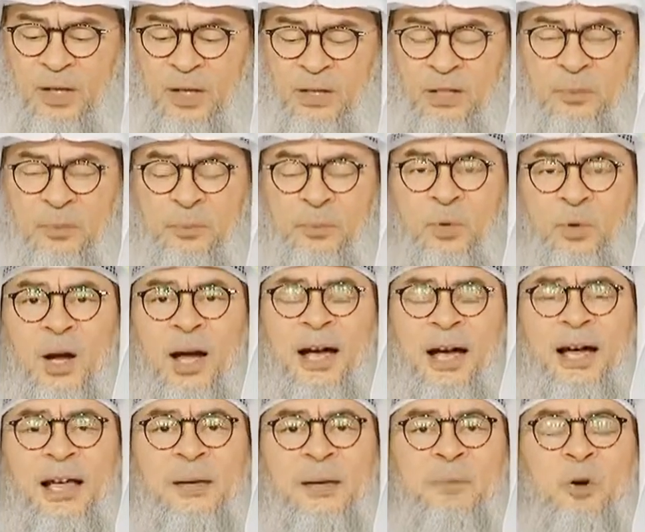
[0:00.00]
the
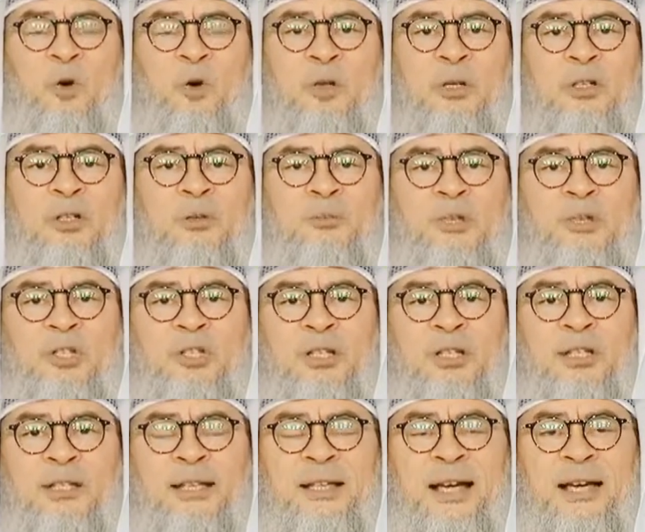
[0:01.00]
bribe or the
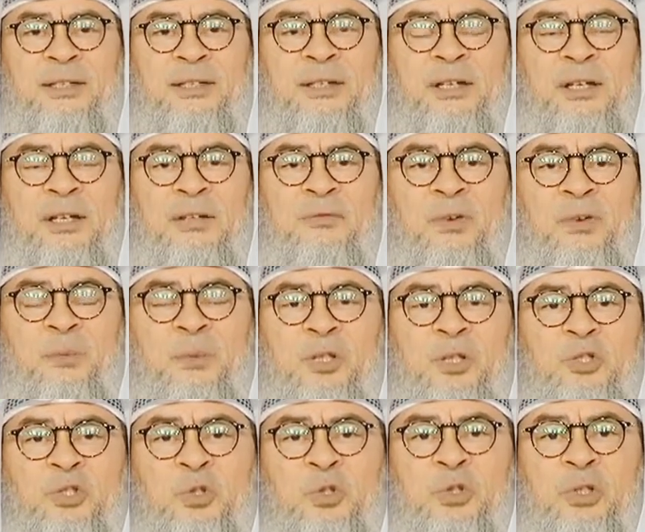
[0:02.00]
commission that
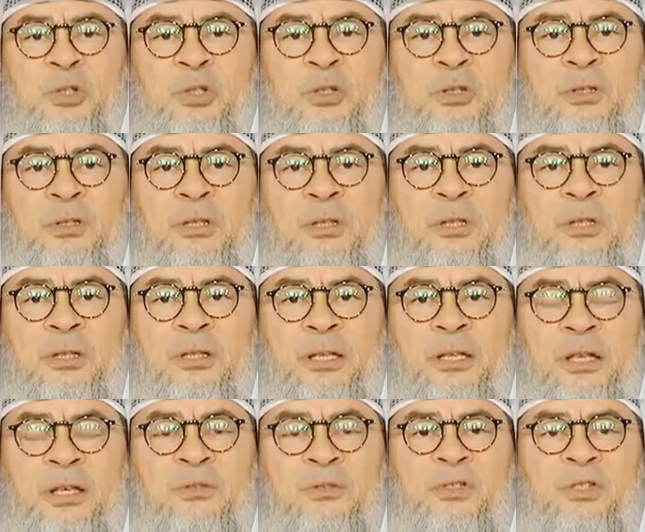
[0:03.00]
pharmaceutical
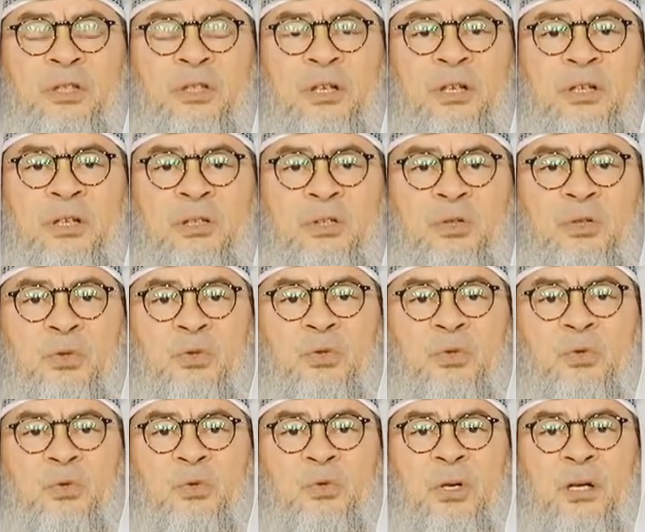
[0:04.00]
gives
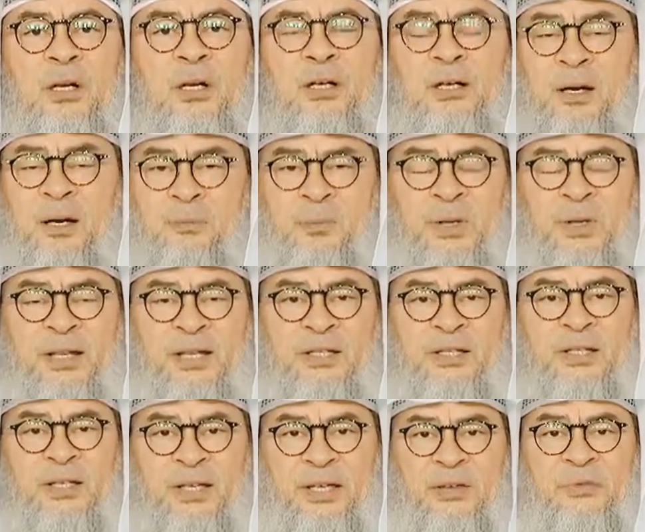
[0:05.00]
to
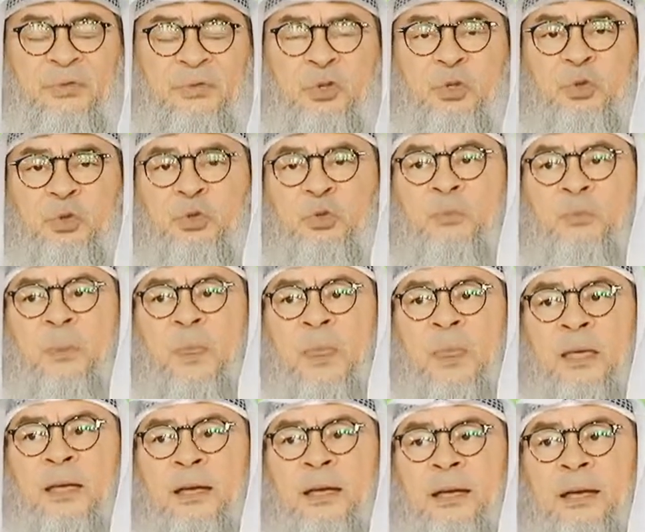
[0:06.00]
companies give to
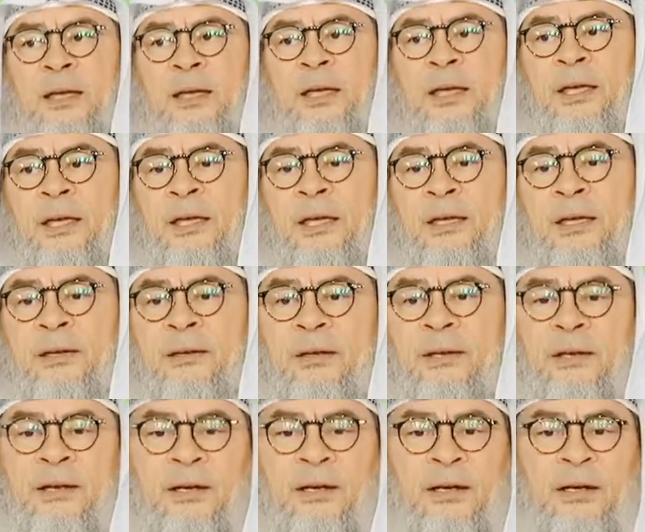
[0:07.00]

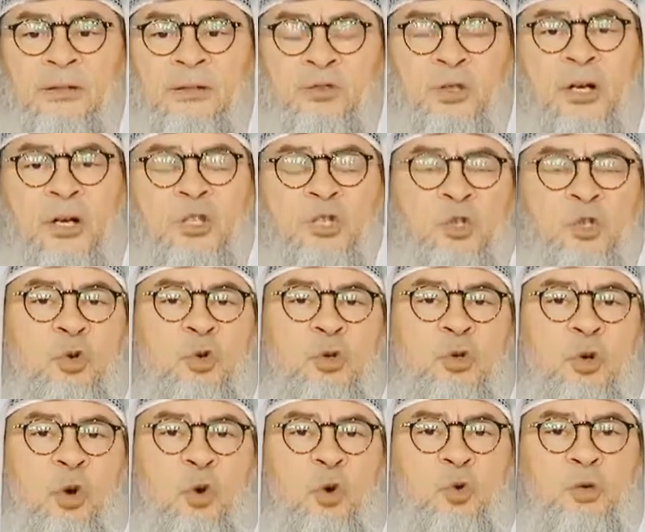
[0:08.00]
a
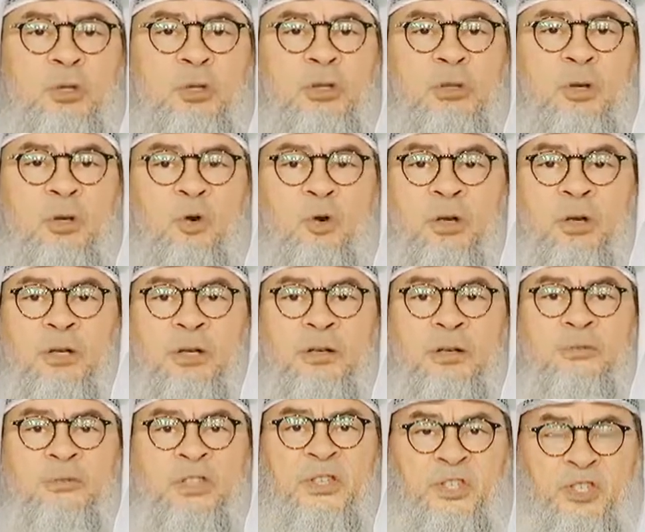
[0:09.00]
drugstore owner or a
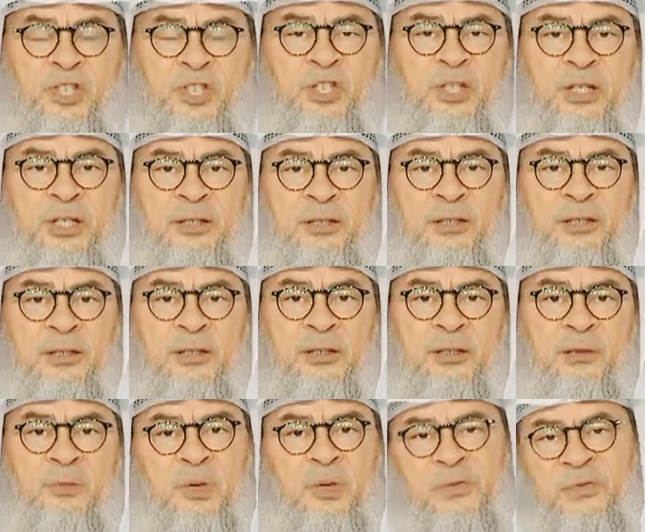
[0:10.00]
physician,
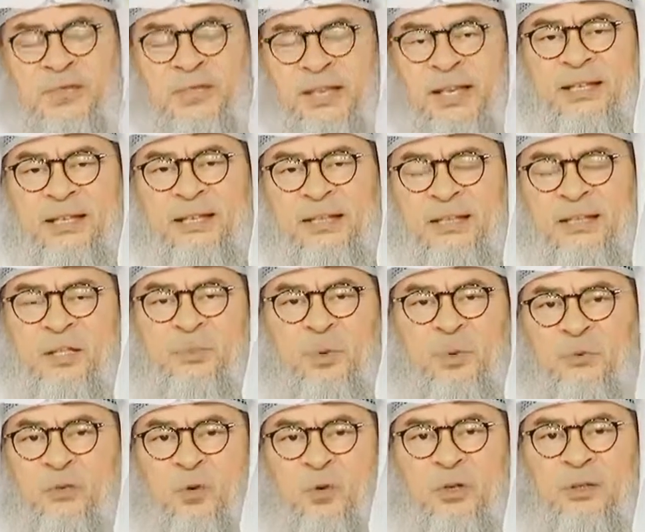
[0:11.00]
we've stated this
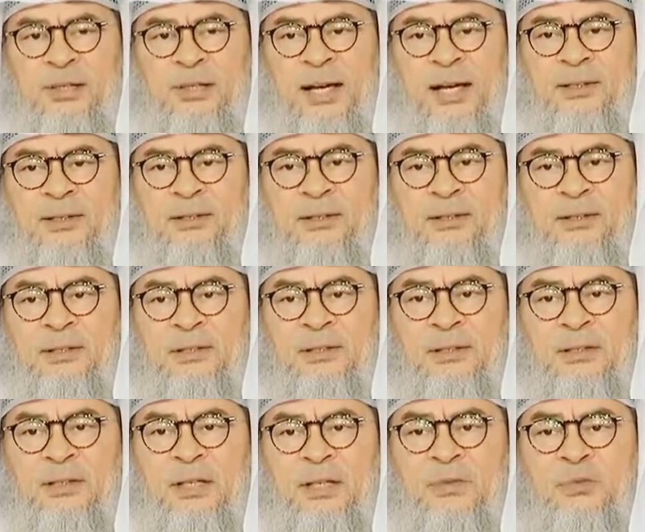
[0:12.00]
before, that
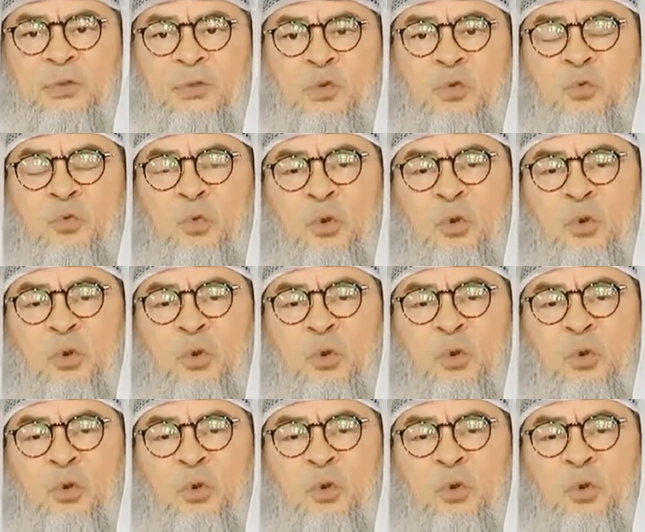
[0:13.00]
if you're